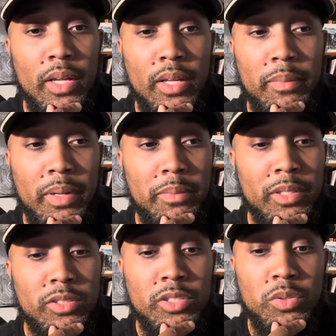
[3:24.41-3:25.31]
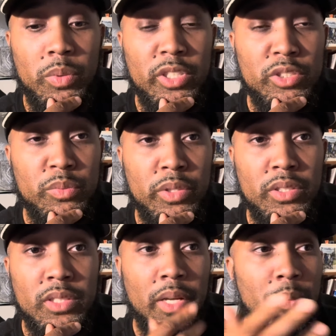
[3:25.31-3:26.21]
It may be a situation where
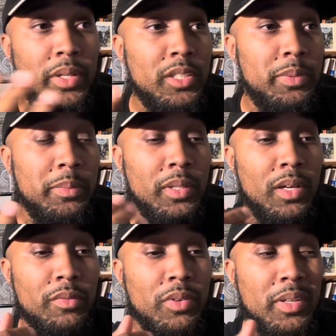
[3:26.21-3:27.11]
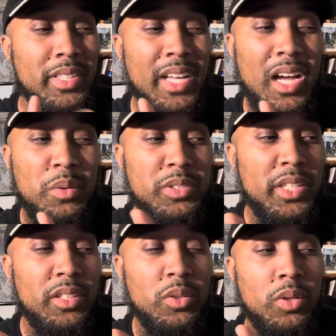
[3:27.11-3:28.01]
it's like, where these people come from? I think Iowa
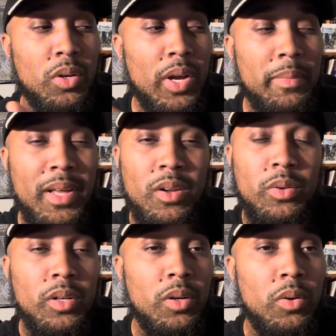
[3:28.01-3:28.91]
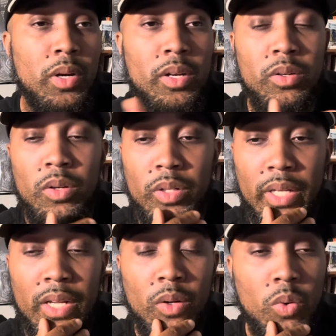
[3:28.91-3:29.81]
State doing all right, but I don't know. I don't know they
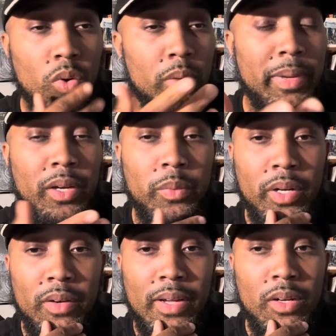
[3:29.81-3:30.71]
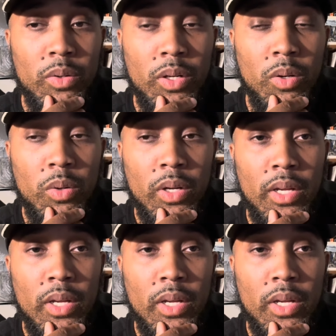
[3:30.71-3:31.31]
got the quarterback or whatever. I don't know.